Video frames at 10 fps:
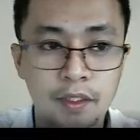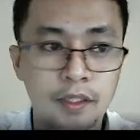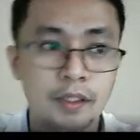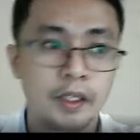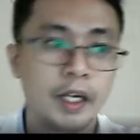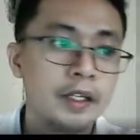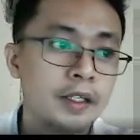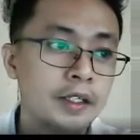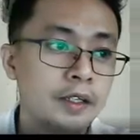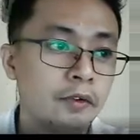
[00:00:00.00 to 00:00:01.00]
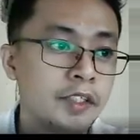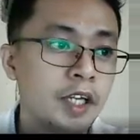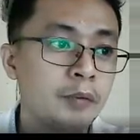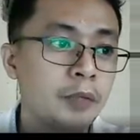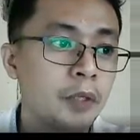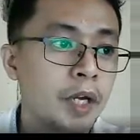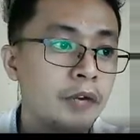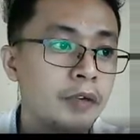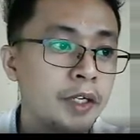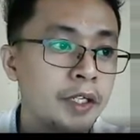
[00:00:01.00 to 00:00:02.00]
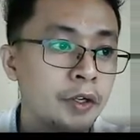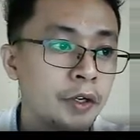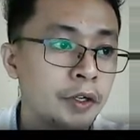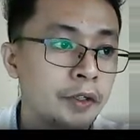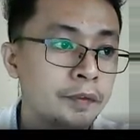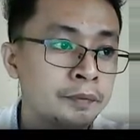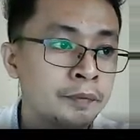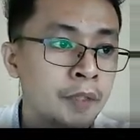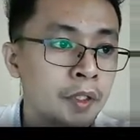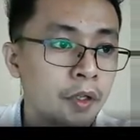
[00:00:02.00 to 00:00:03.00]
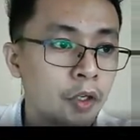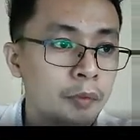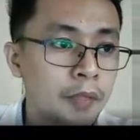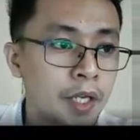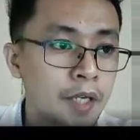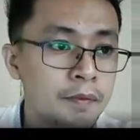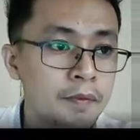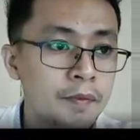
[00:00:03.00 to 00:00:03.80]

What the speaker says: Okay? For example, we have here your column name,